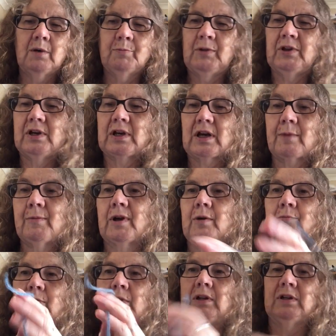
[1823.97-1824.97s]
But they're coming
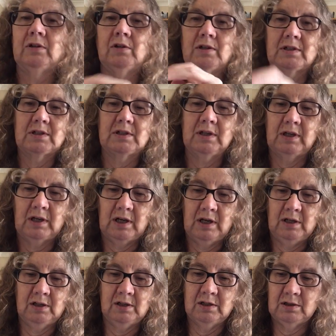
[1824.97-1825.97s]
up really nicely,
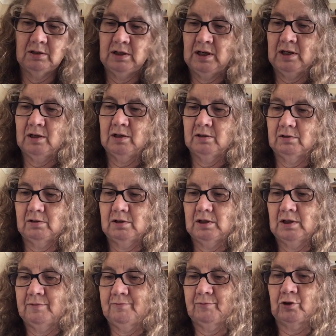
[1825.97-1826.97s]
and now
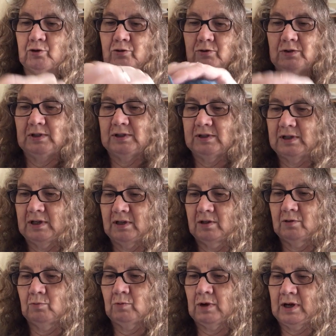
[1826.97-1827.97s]
that cruising's out of
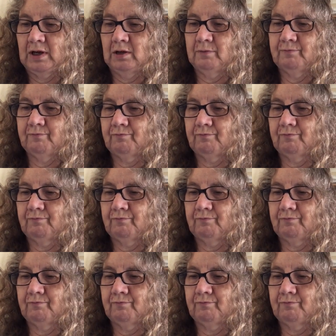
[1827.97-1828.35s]
the way,